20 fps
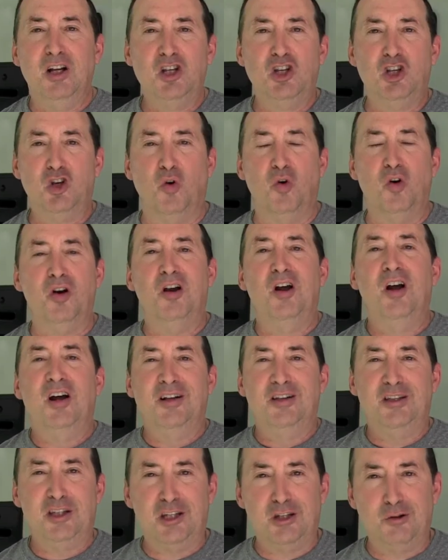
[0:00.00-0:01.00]
Short,
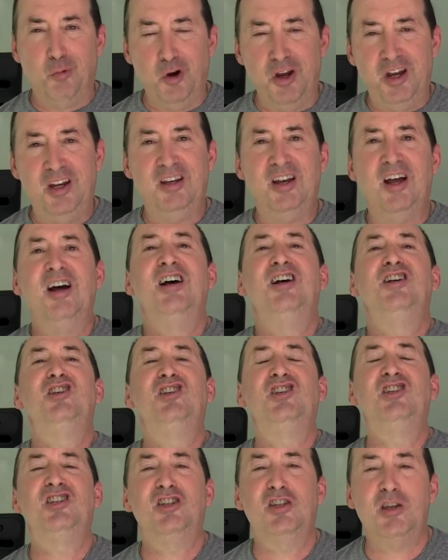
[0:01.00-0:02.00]
sweet,
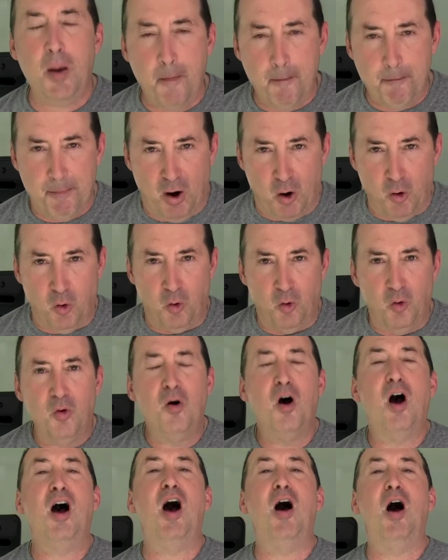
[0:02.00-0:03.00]
simple.
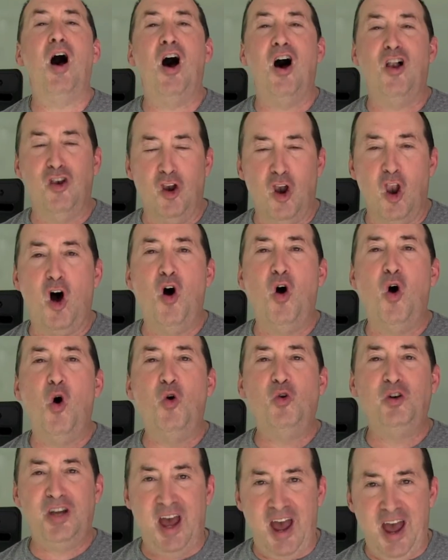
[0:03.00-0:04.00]

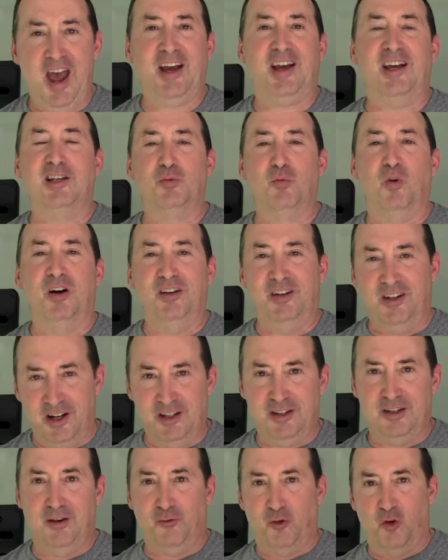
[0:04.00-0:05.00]
Low tech is what
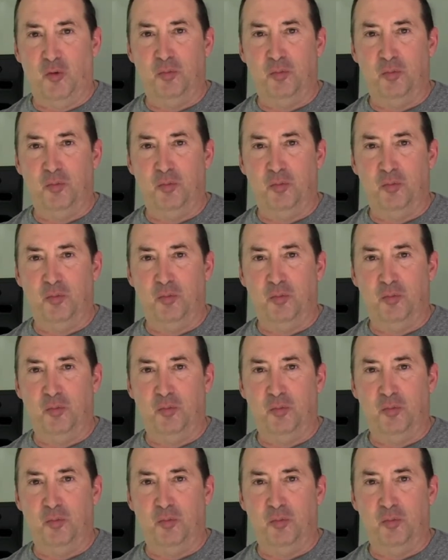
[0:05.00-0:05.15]
does it for